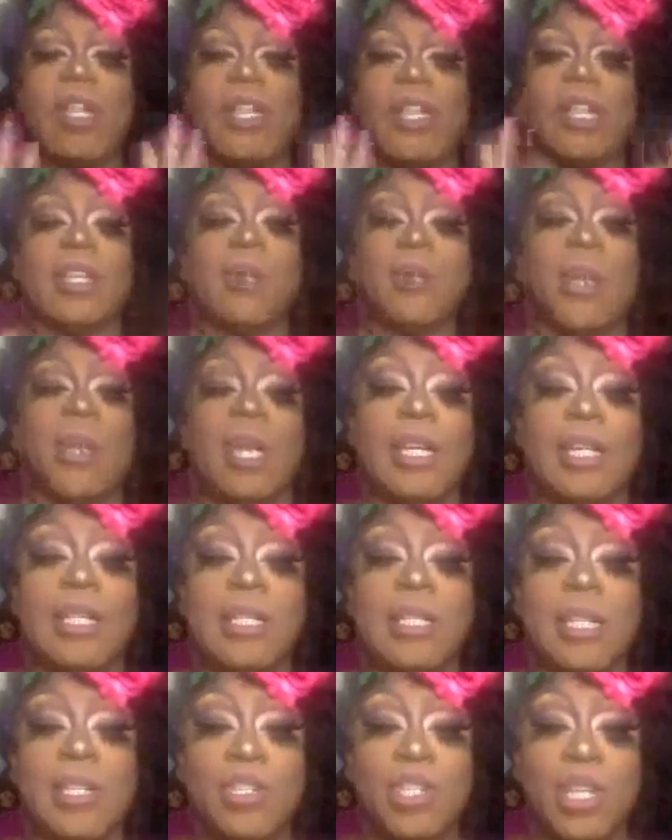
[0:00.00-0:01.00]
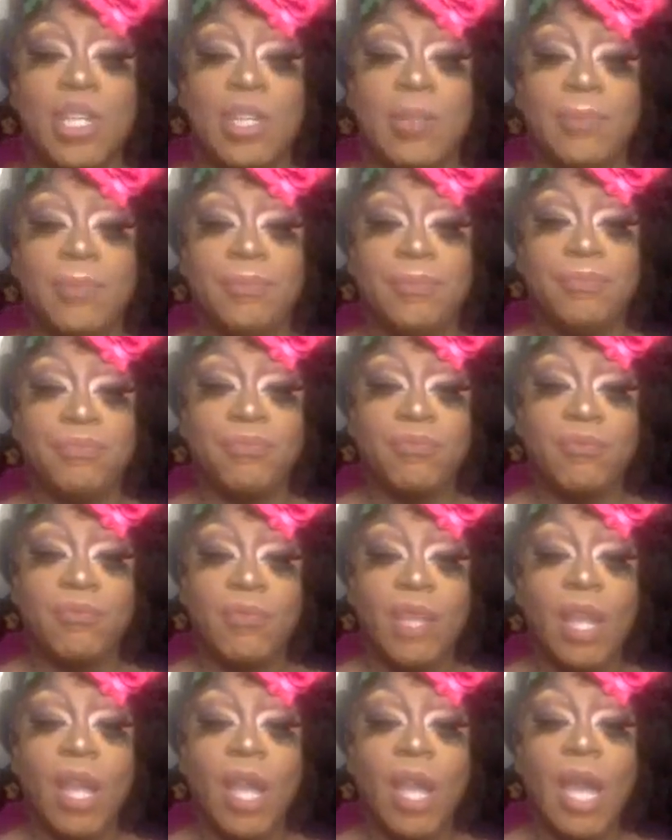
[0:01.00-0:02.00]
That you're paying attention
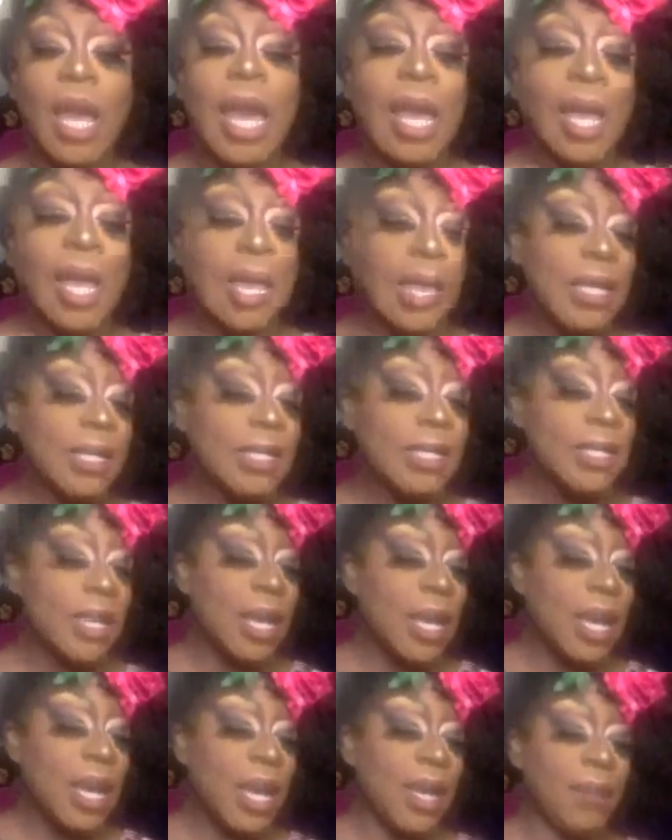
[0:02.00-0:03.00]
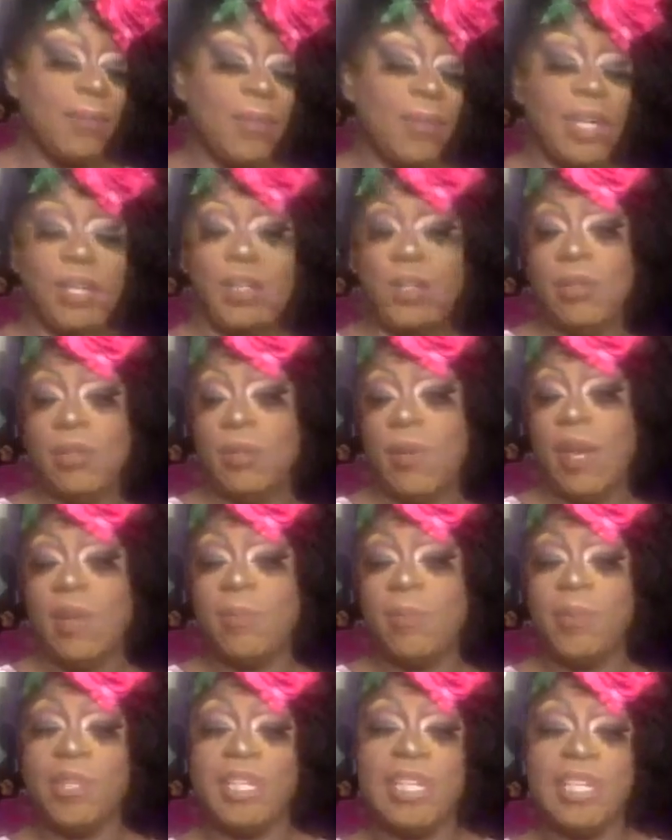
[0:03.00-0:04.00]
and that you
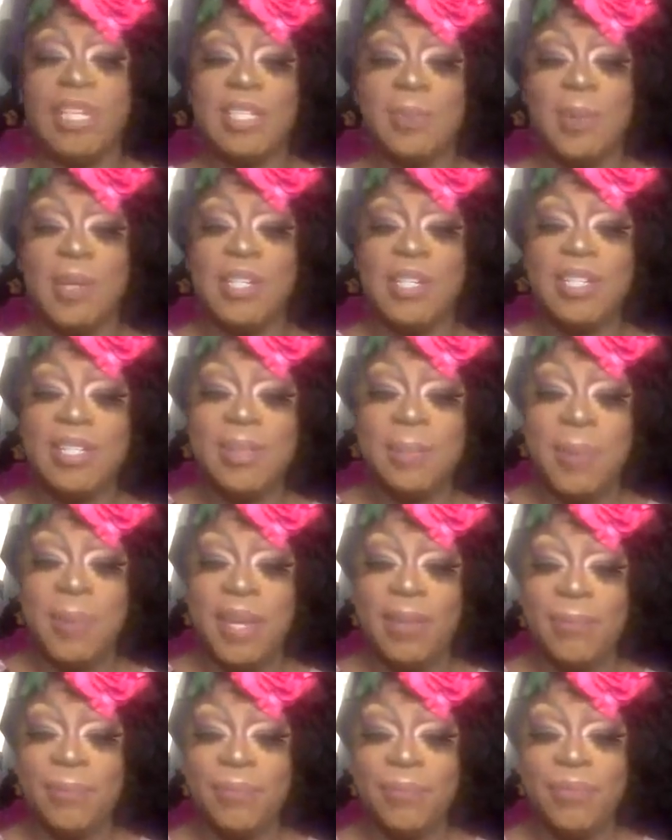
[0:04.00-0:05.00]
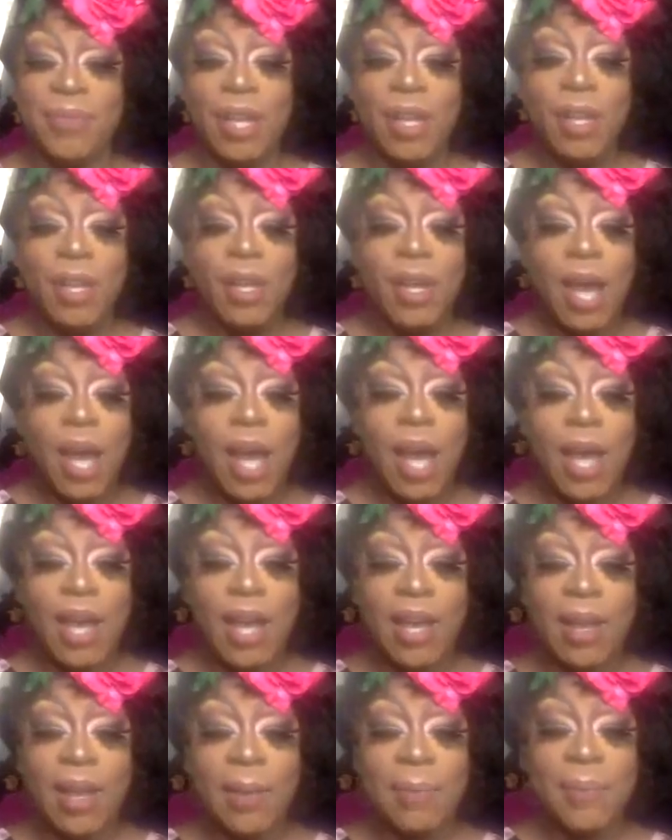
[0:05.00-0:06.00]
help your kids participate.
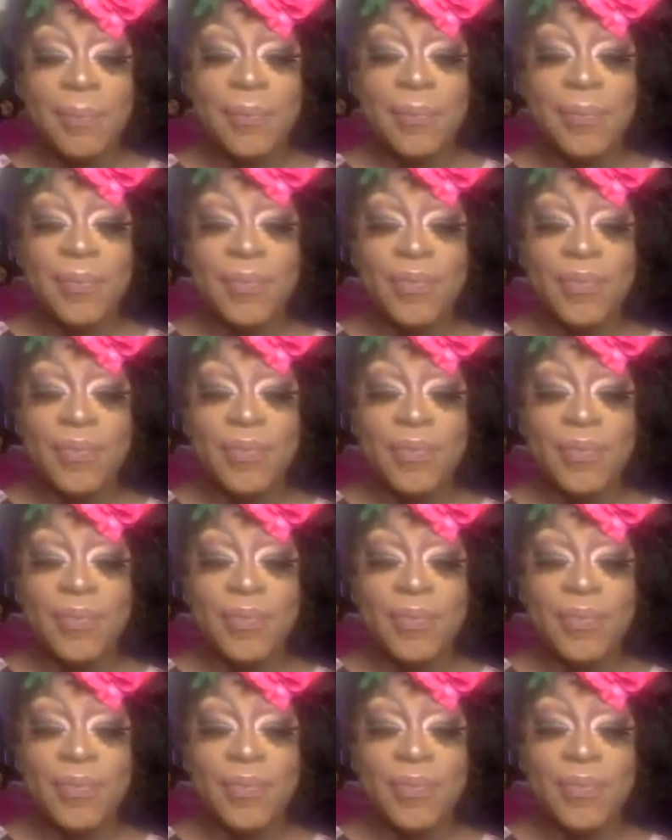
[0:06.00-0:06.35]
Um,